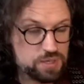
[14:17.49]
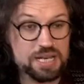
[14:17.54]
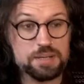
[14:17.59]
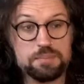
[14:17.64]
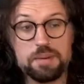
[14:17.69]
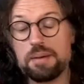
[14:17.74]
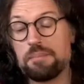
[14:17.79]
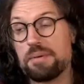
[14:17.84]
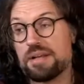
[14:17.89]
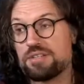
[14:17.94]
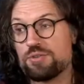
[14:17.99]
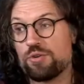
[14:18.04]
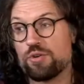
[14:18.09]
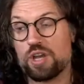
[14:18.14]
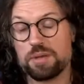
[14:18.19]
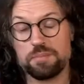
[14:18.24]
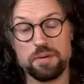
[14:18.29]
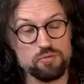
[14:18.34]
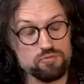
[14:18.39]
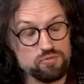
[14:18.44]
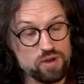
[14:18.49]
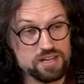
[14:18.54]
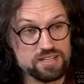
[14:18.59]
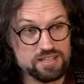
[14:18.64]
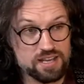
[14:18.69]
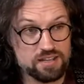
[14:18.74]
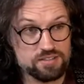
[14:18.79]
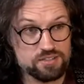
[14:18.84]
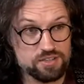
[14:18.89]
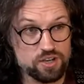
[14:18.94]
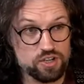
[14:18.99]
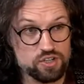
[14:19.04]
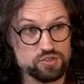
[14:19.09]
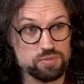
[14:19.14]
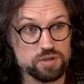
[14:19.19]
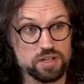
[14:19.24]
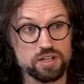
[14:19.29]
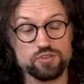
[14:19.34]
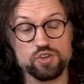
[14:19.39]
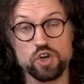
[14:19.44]
We're going to begin by talking about right-hand
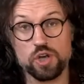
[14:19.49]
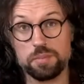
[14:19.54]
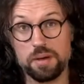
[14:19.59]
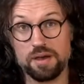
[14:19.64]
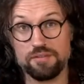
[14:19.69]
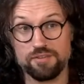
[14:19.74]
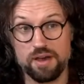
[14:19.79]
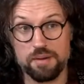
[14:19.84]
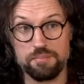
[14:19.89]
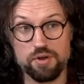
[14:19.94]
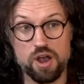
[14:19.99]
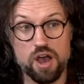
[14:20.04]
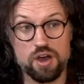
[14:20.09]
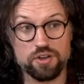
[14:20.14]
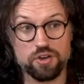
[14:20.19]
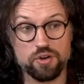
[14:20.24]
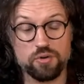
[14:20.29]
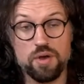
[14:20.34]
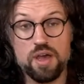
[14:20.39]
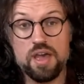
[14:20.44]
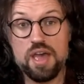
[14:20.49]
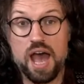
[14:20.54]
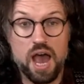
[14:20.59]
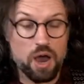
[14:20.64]
touch. We're going to talk about vibrato.